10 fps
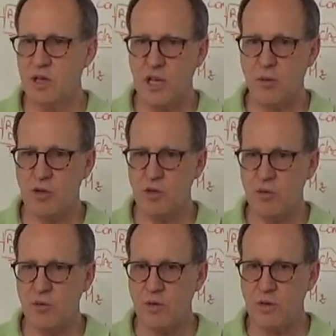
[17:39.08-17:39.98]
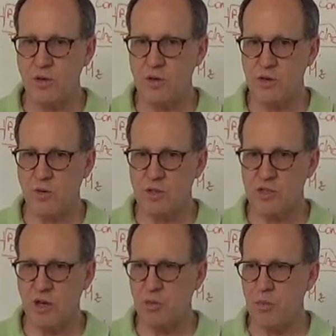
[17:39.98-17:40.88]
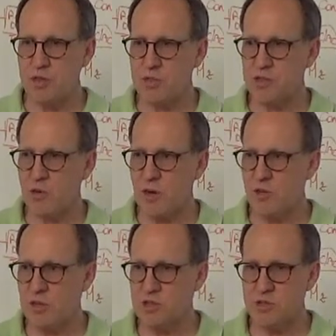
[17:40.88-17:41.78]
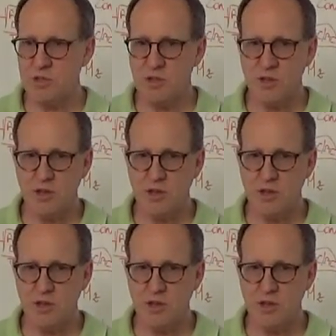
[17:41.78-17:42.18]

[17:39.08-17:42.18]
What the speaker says: How about you? Do you want to start up a business around this?